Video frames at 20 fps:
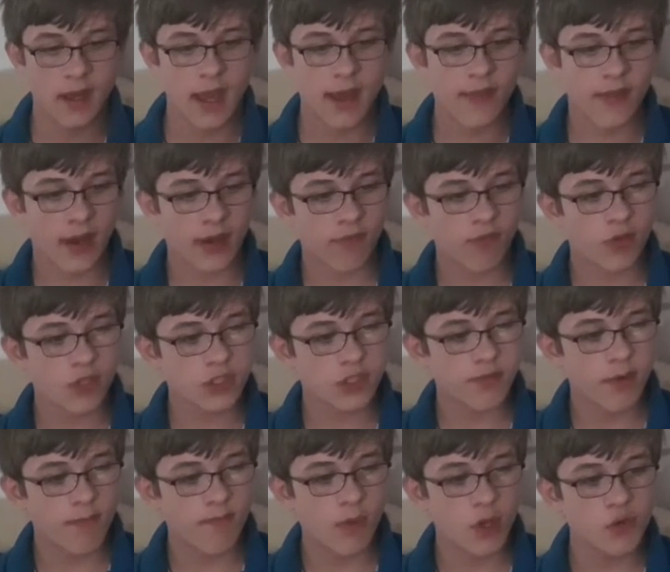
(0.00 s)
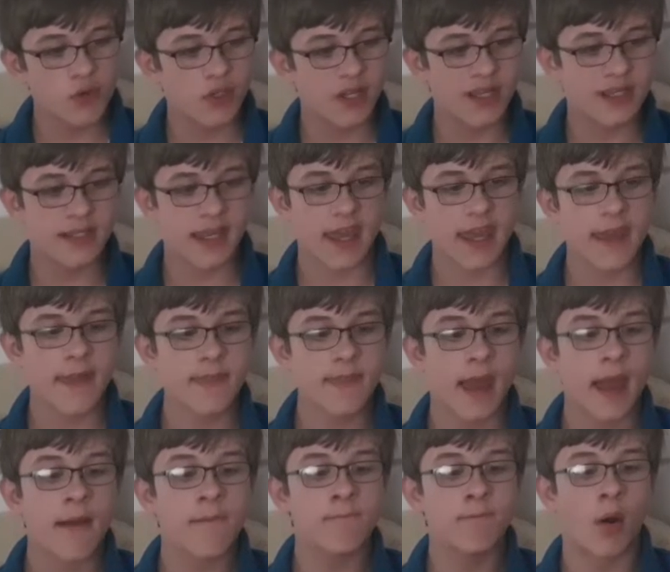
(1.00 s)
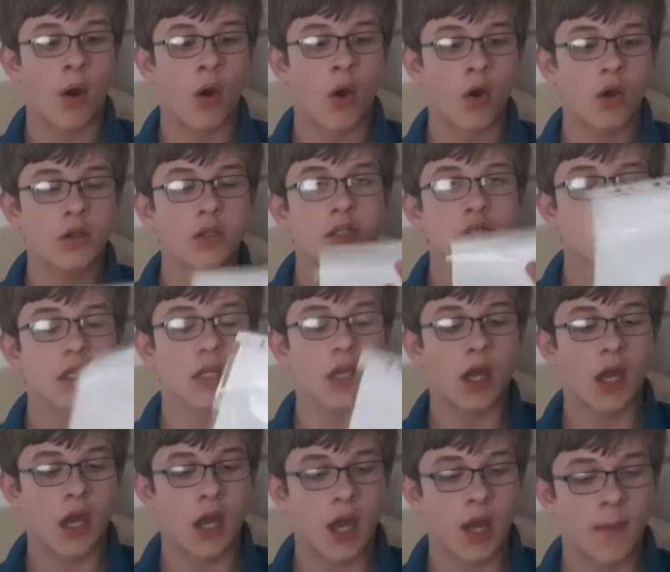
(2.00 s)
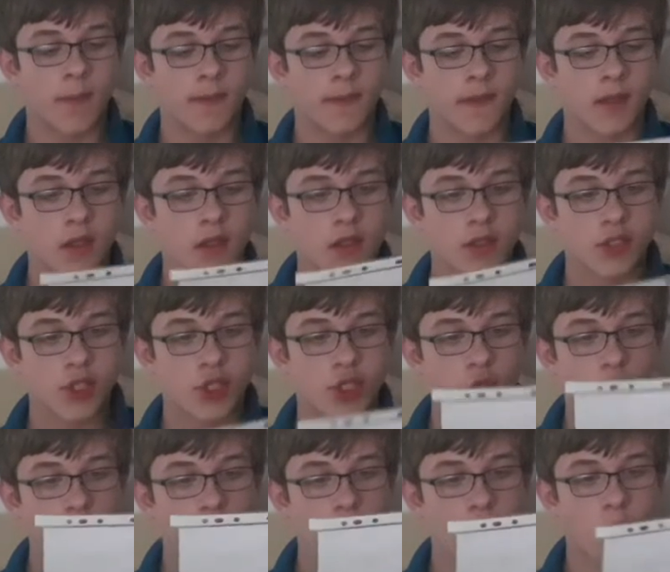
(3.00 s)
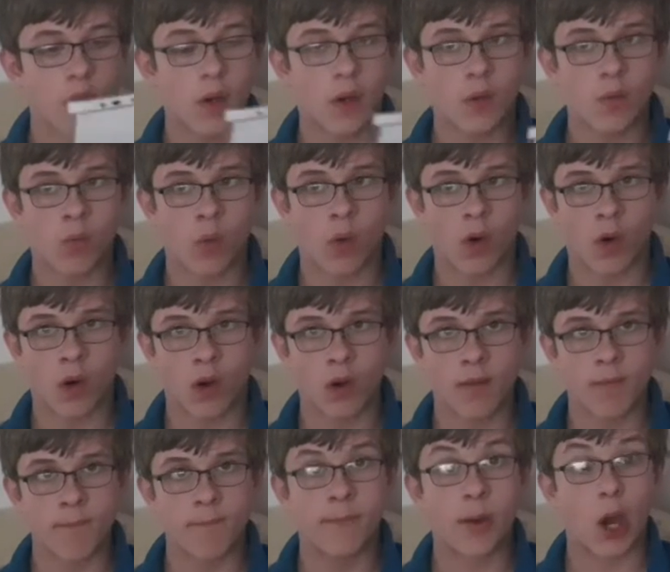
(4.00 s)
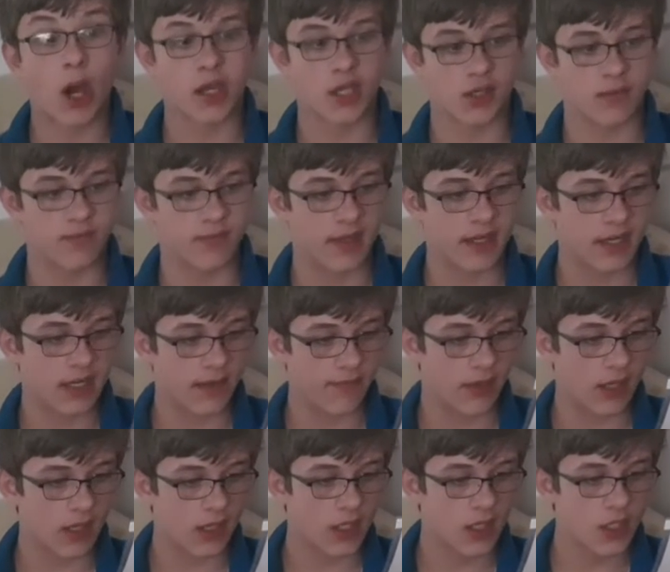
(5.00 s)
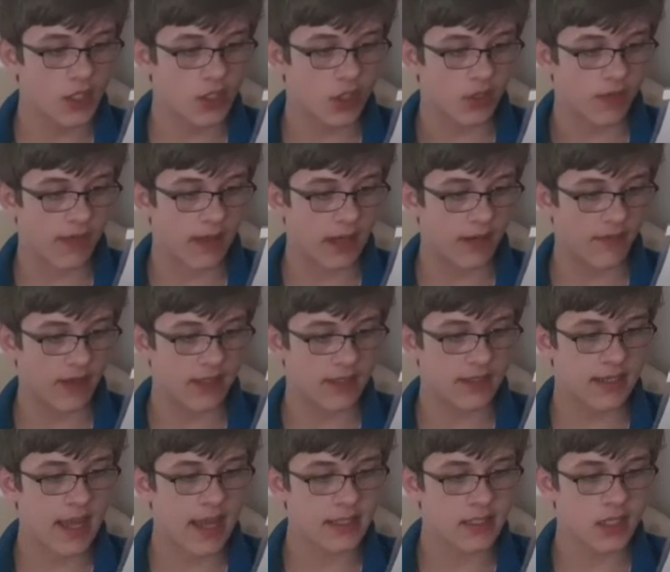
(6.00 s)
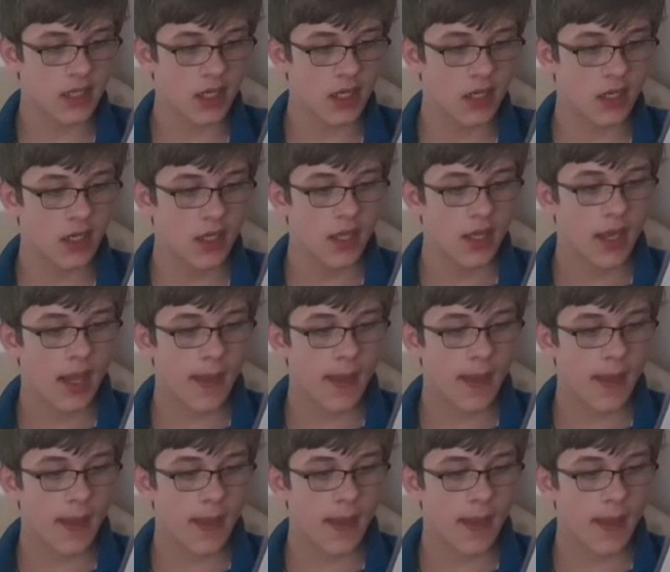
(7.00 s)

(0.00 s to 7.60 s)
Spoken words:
And then I've got some emojis in that box to show what biome they live in. So do they live in desert?